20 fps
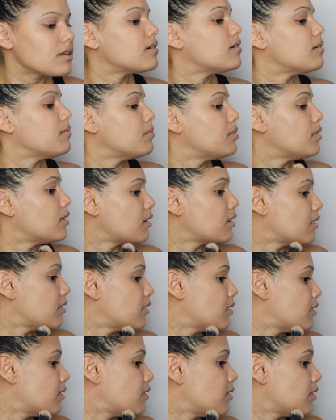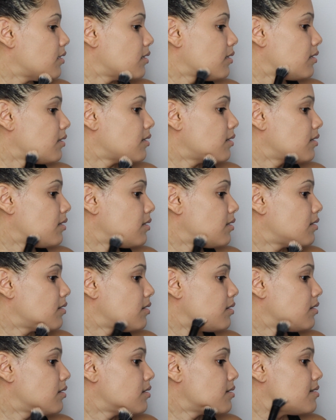and put it on
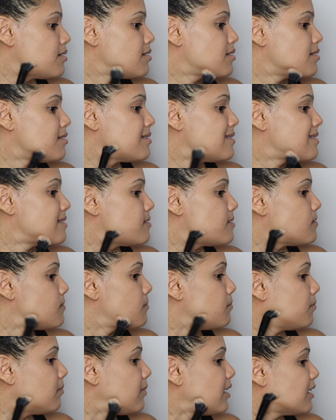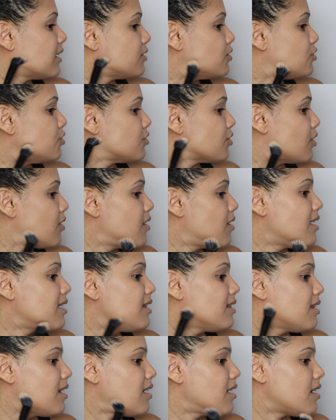my
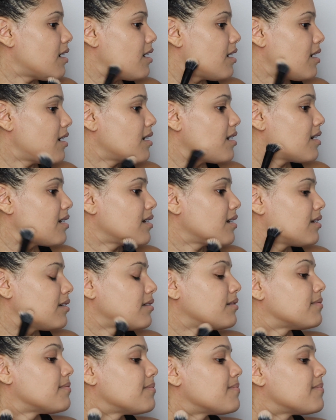jawline.